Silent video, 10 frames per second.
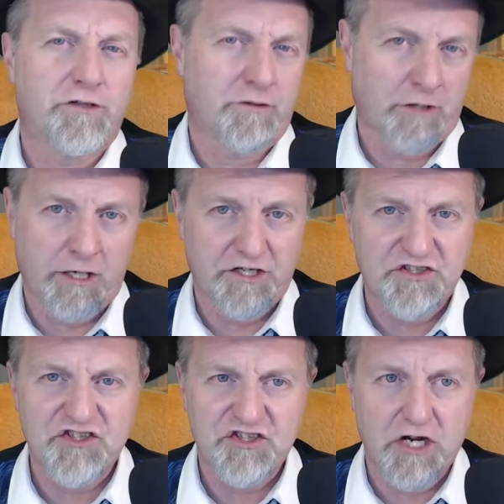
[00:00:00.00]
in the
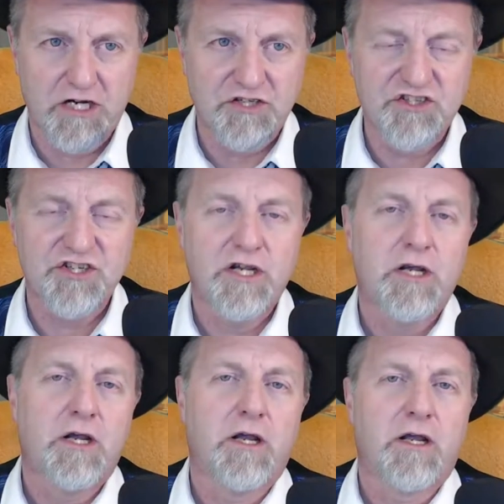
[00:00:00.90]
United States,
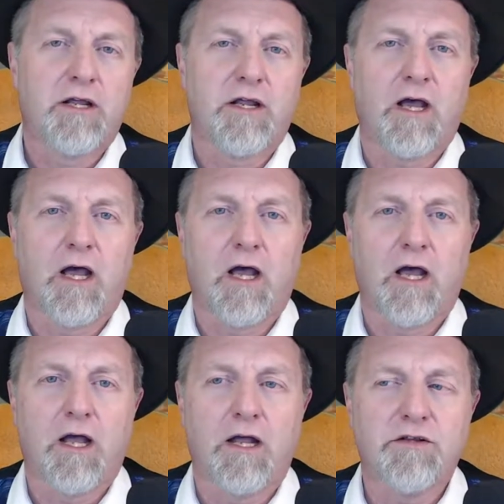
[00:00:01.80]

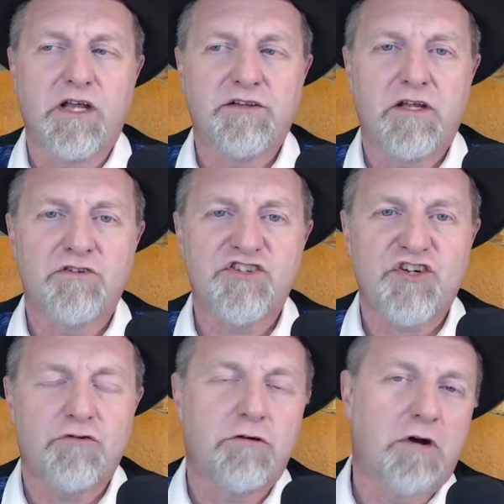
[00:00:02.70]
that they'll
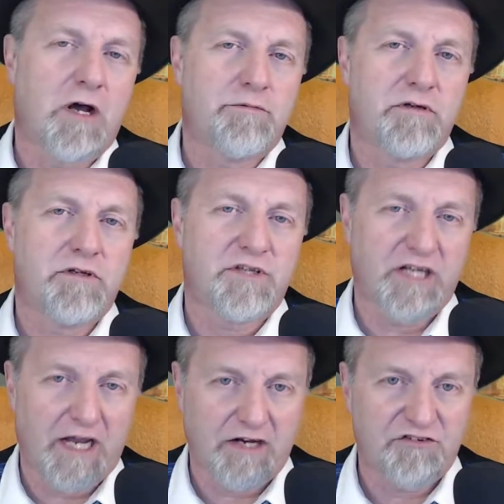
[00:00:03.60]
screw up
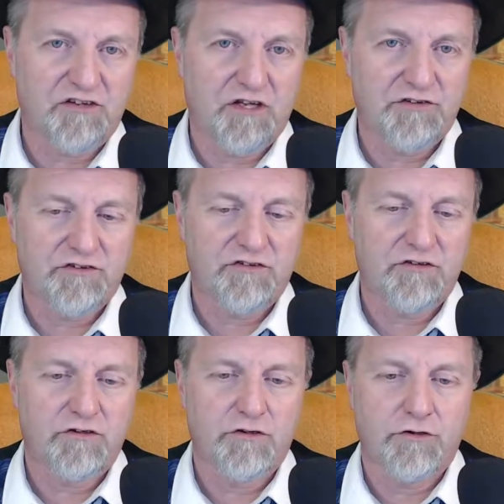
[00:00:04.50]
the
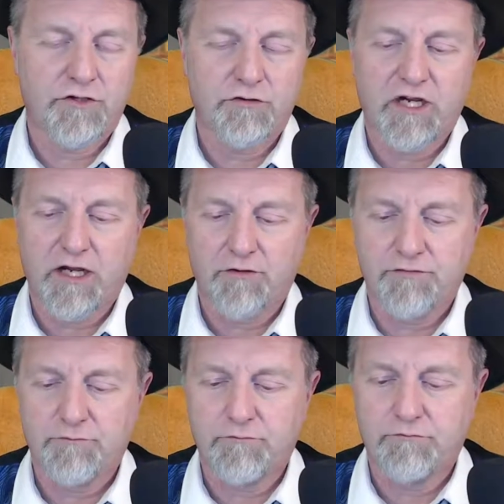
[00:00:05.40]
accents. You know, you
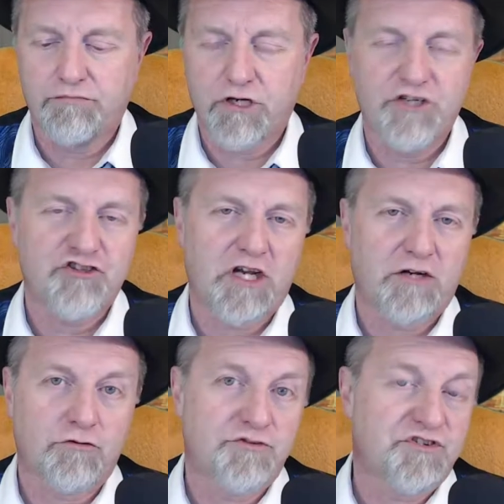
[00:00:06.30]
have British
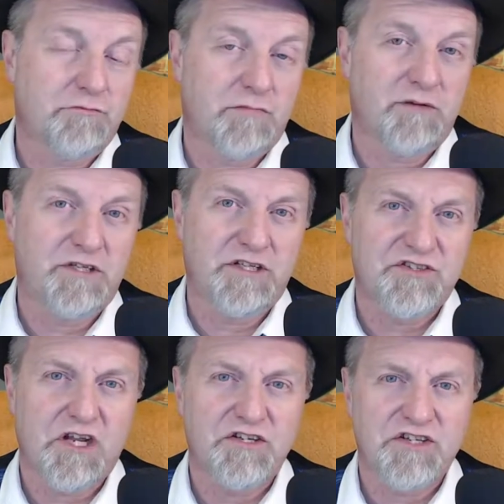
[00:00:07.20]
actors, or maybe in
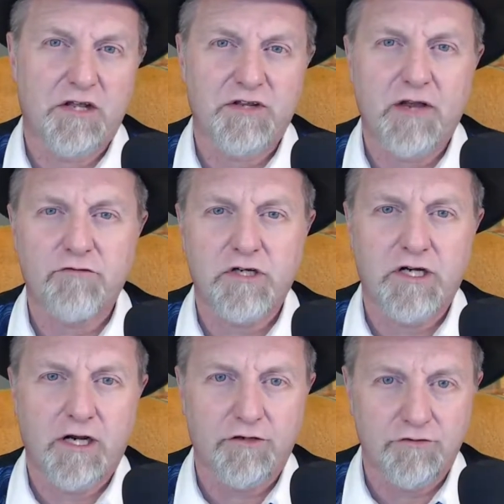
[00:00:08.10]
this case South
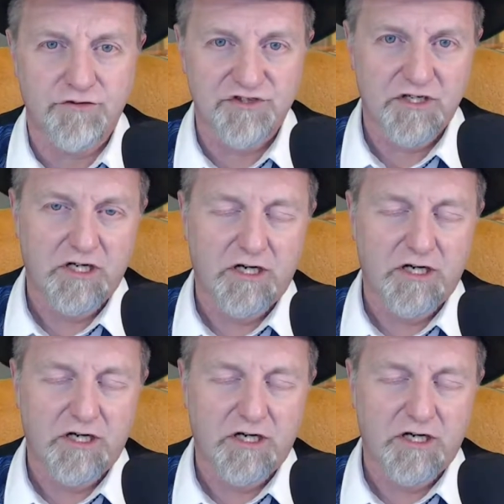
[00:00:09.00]
African actors,